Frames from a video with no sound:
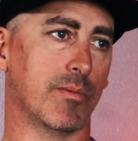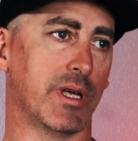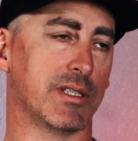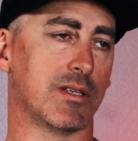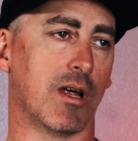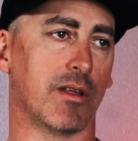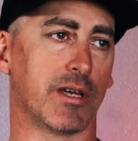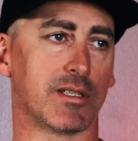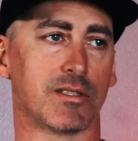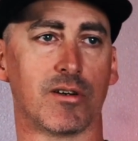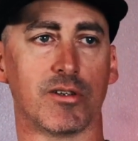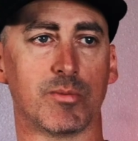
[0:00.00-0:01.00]
It's not like it
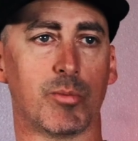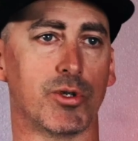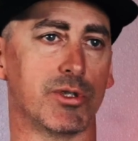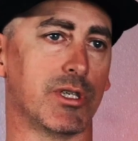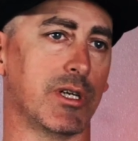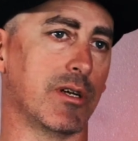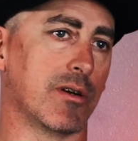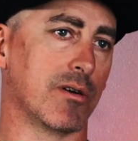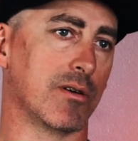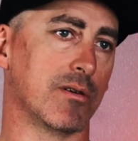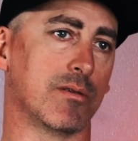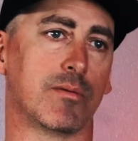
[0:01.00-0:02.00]
starts pushing
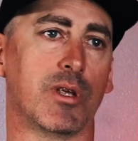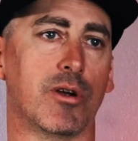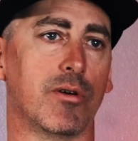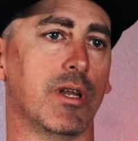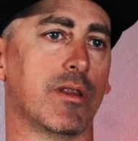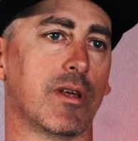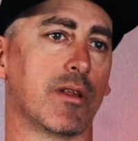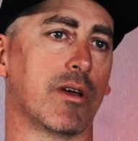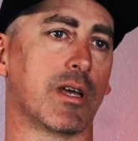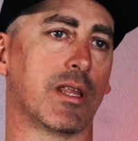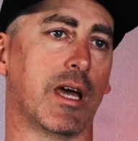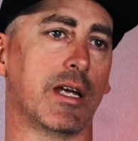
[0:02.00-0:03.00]
or, you know, anything
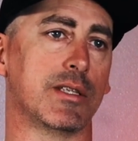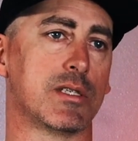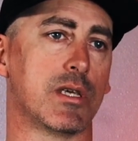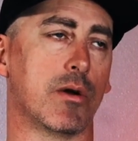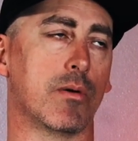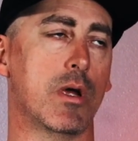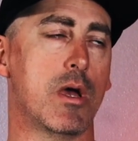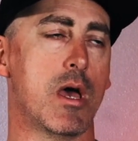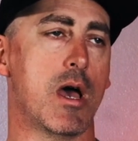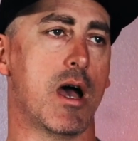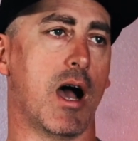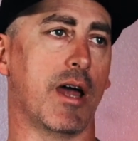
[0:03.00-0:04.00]
like that. So
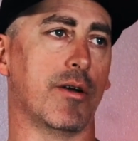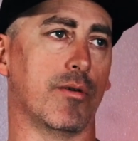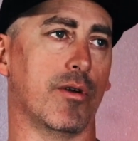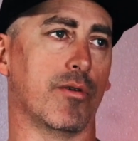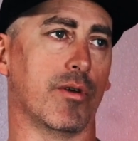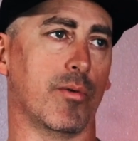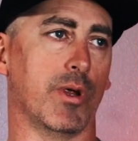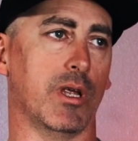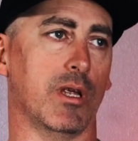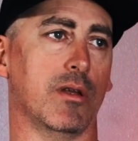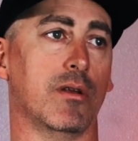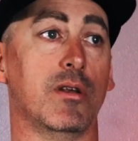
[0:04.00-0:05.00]
I don't know that
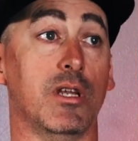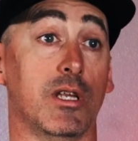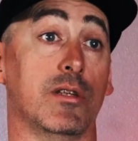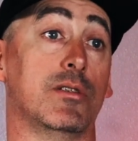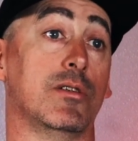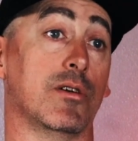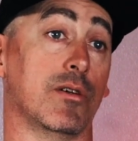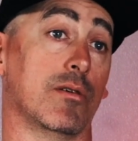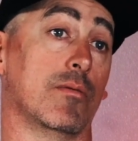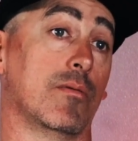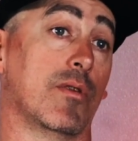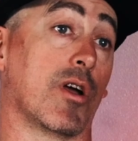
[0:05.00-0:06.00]
we need
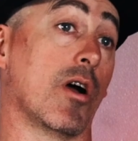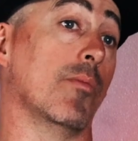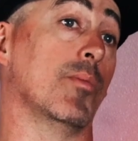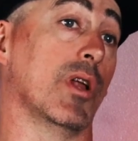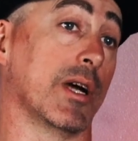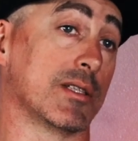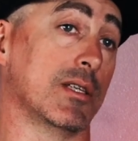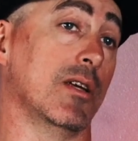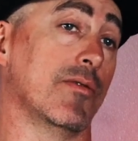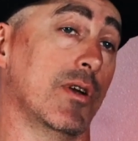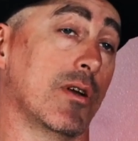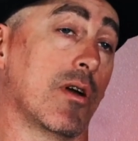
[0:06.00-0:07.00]
the complexity
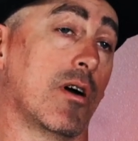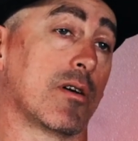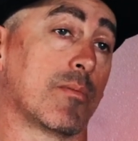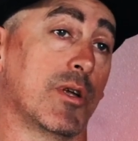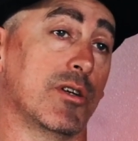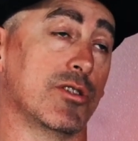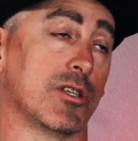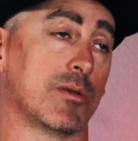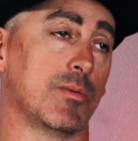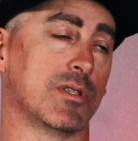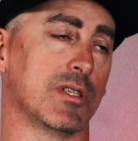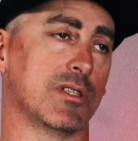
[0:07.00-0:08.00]
of an in-cockpit
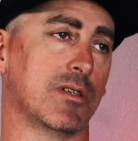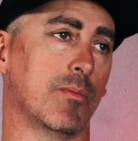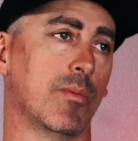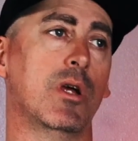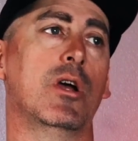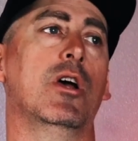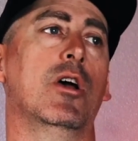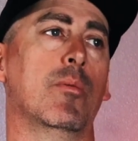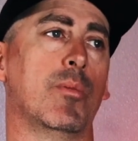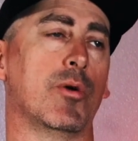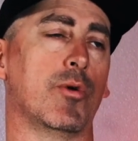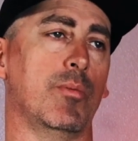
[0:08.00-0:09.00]
adjustable system,
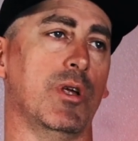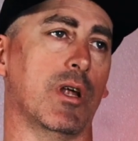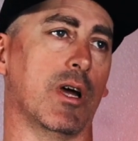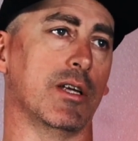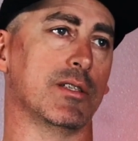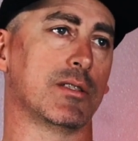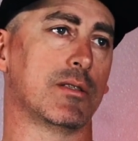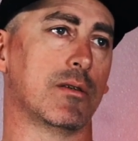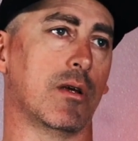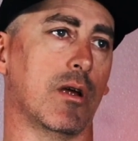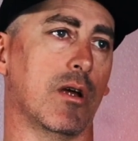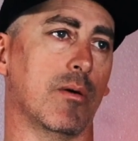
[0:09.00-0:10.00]
but it would be nice.
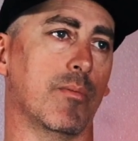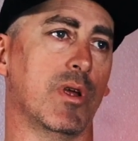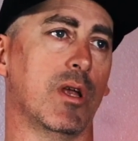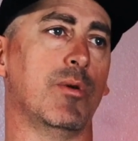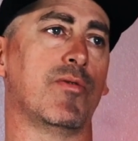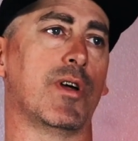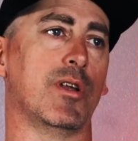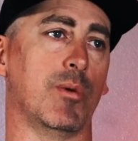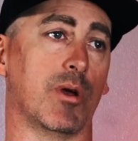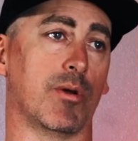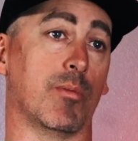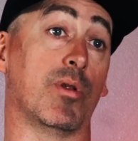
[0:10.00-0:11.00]
It'd be fun to be
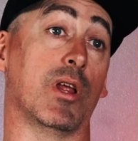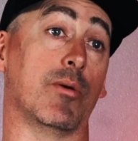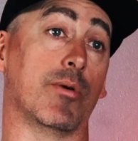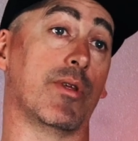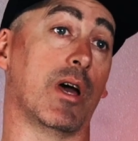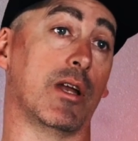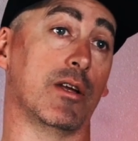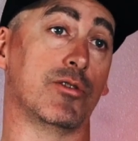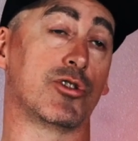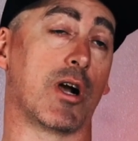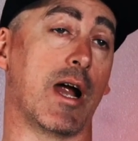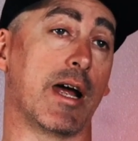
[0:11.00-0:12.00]
able to play with that at
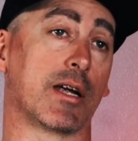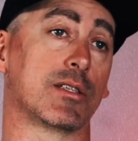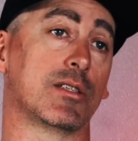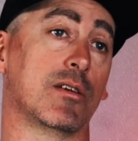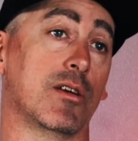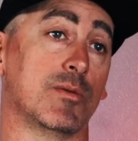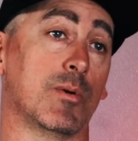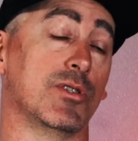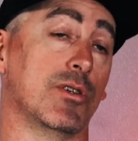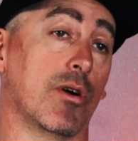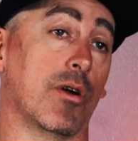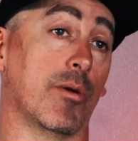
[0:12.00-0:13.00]
tracks,
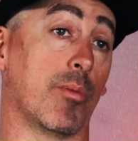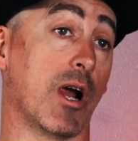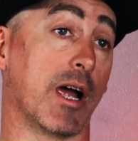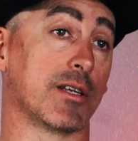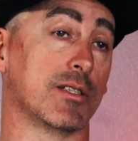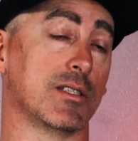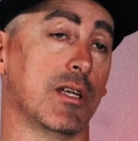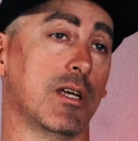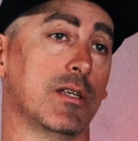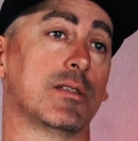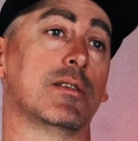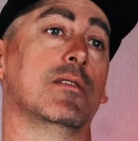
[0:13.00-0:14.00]
especially during the practice
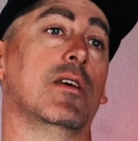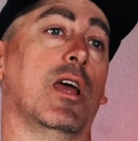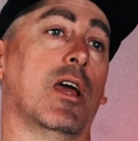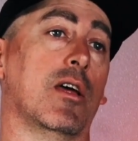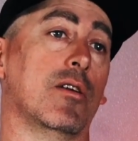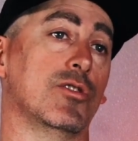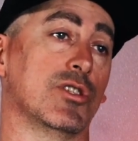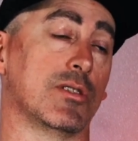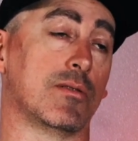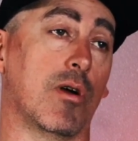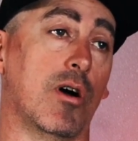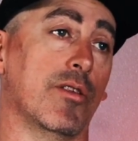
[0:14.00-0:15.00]
days, and
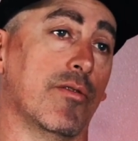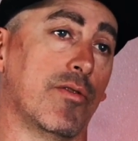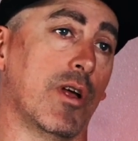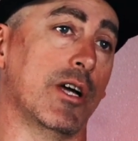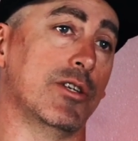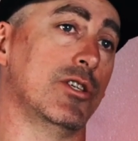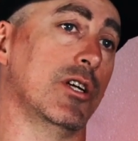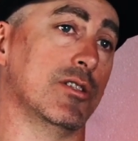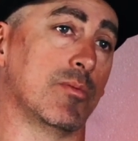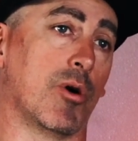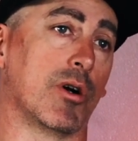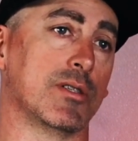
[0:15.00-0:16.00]
just on the fly
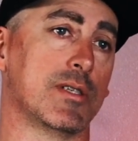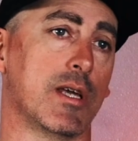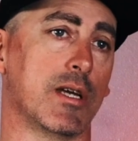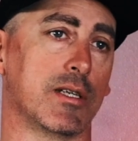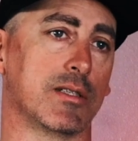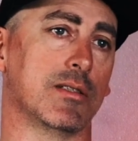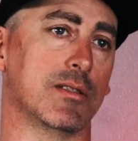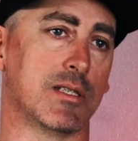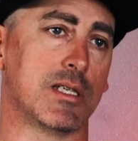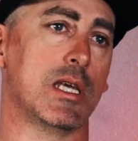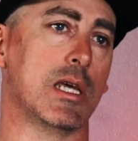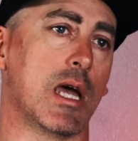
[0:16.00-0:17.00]
change bar settings and
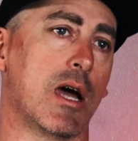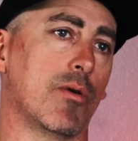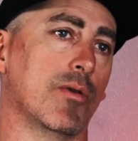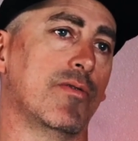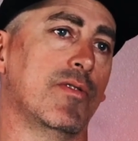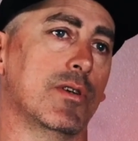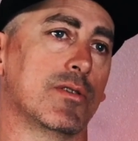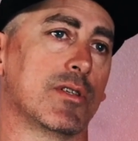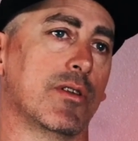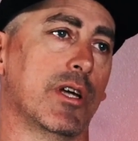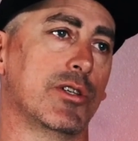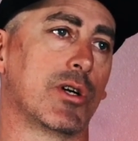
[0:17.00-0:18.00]
see how it feels
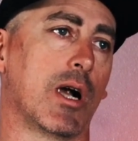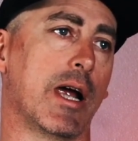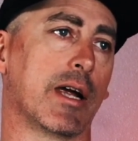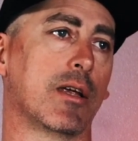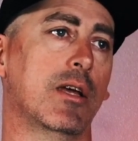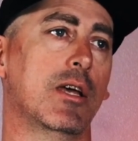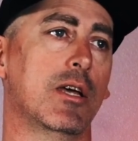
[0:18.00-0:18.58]
on that track.